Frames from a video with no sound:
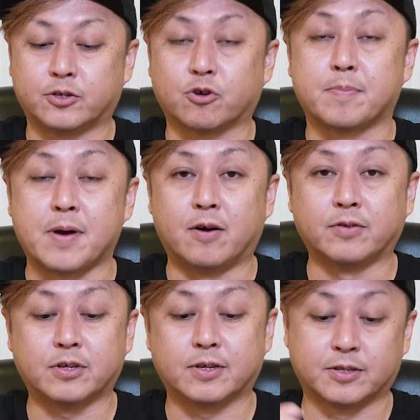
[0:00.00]
shock
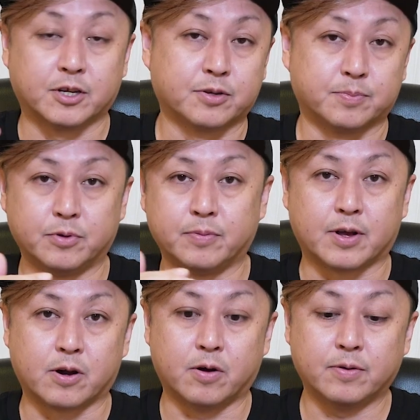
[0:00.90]
mount doesn't move
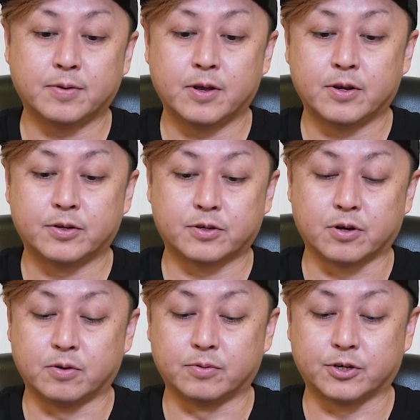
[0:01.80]
at all.
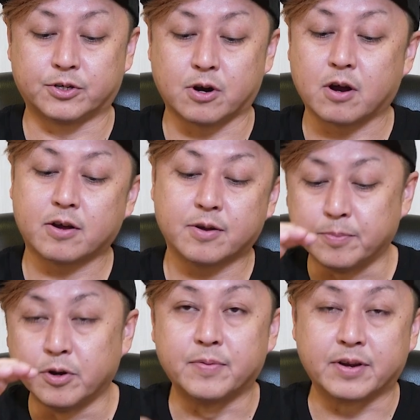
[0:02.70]
So the shock
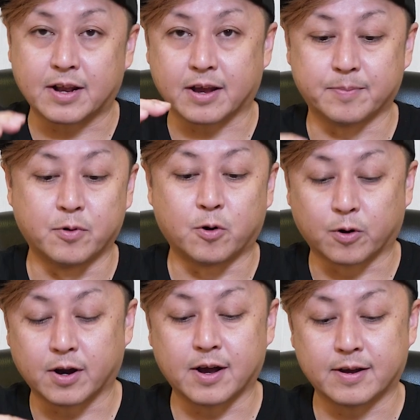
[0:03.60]
moving like
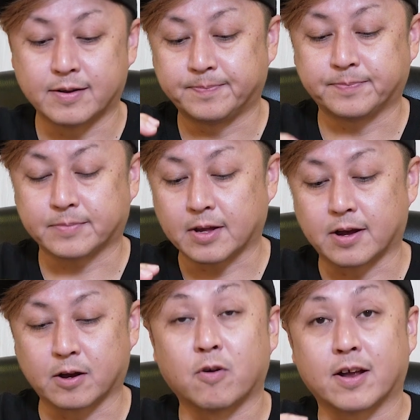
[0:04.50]
more
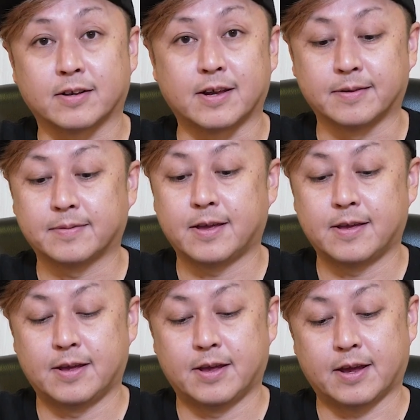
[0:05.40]
correctly,
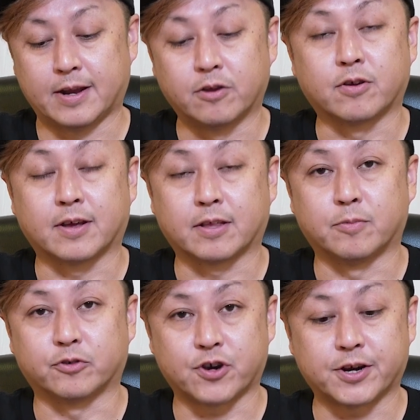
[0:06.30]
and then you can get
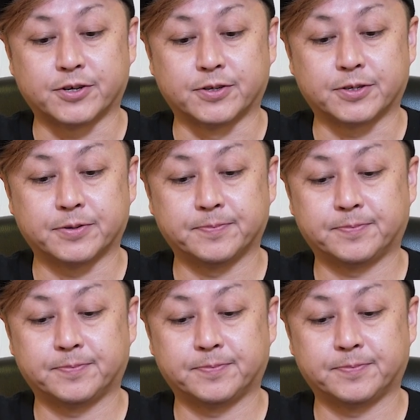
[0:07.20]
more tractions.